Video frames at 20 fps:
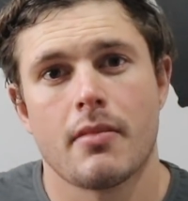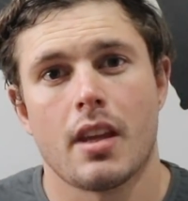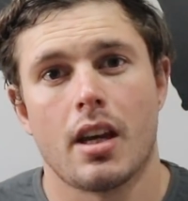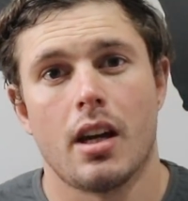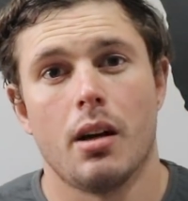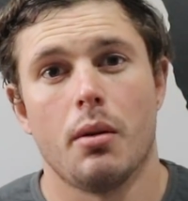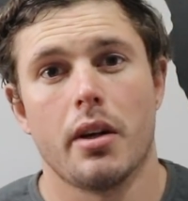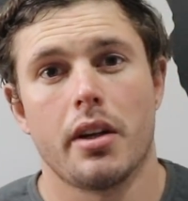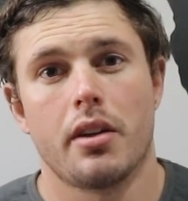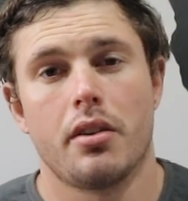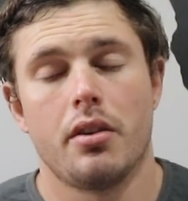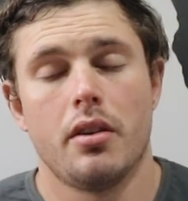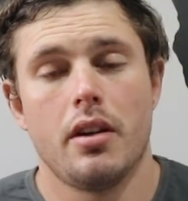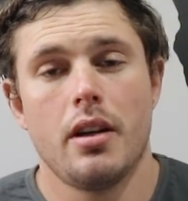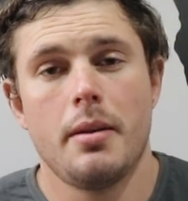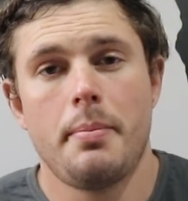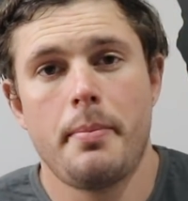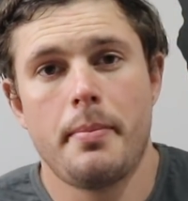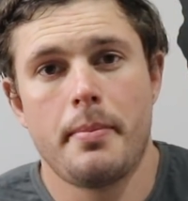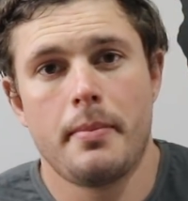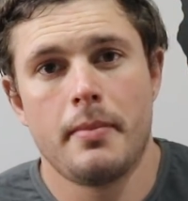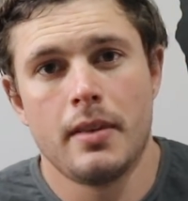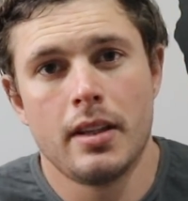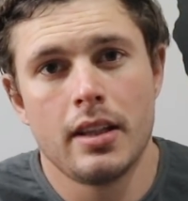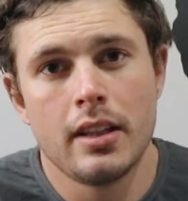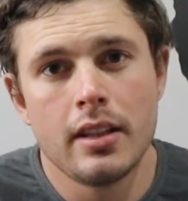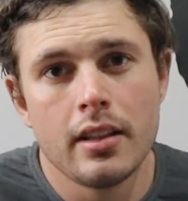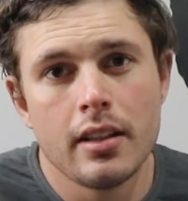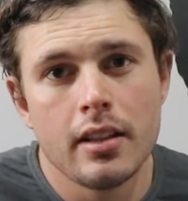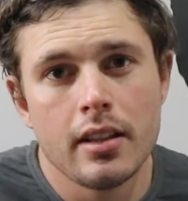How I grew up
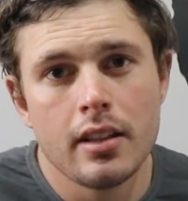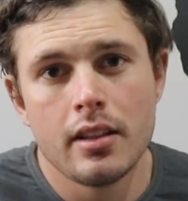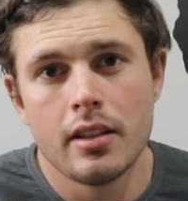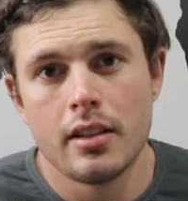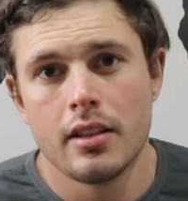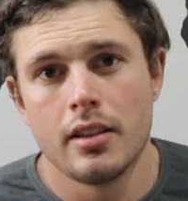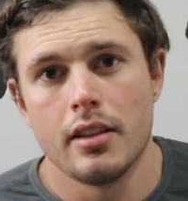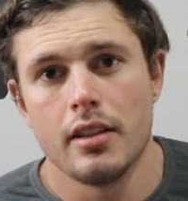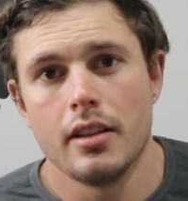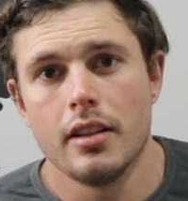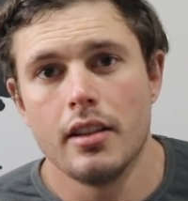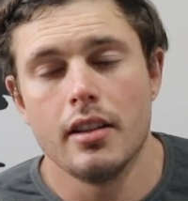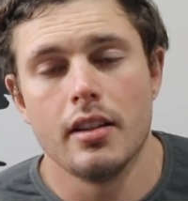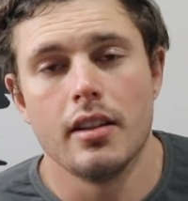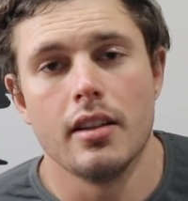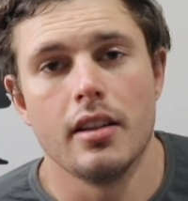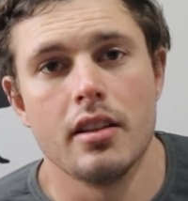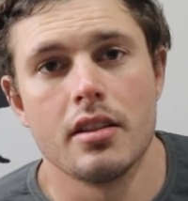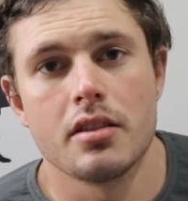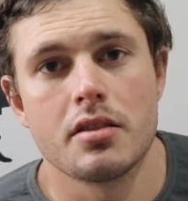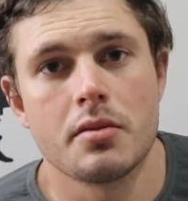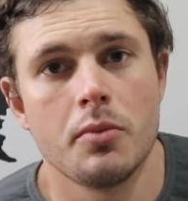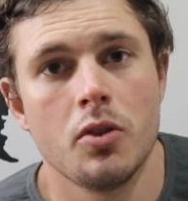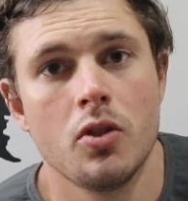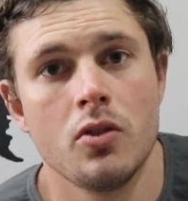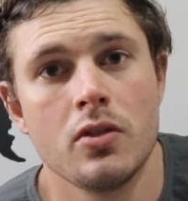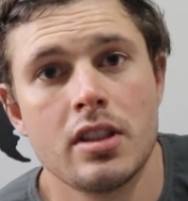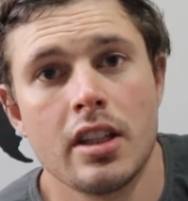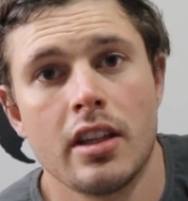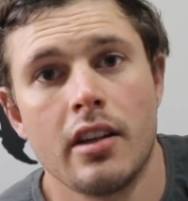in a
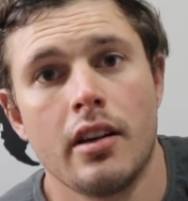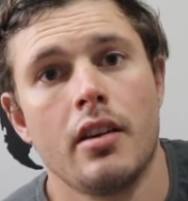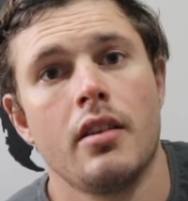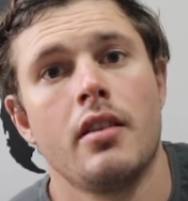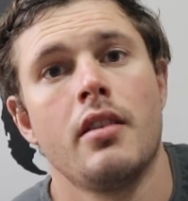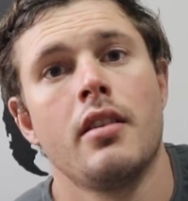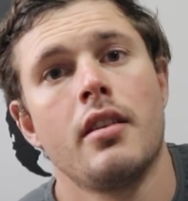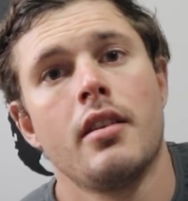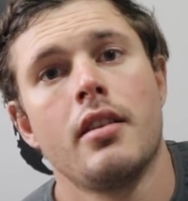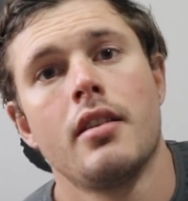small town